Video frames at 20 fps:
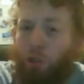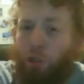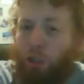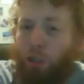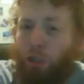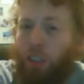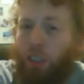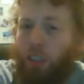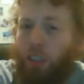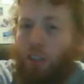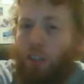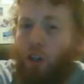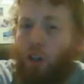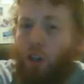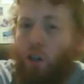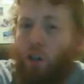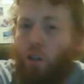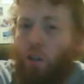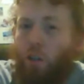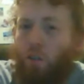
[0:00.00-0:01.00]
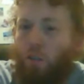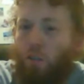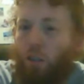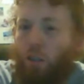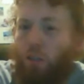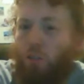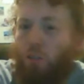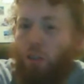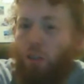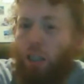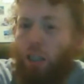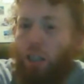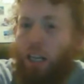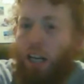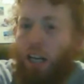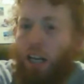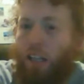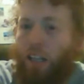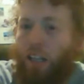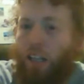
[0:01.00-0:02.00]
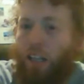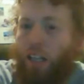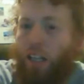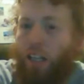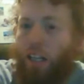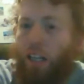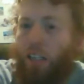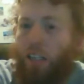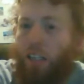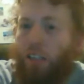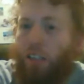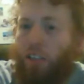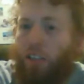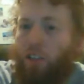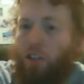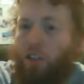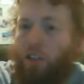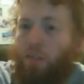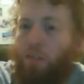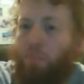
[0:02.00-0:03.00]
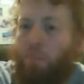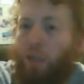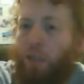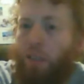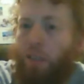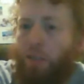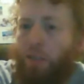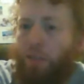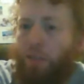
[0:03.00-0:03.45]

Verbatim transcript: drinkers of real ale and craft beer?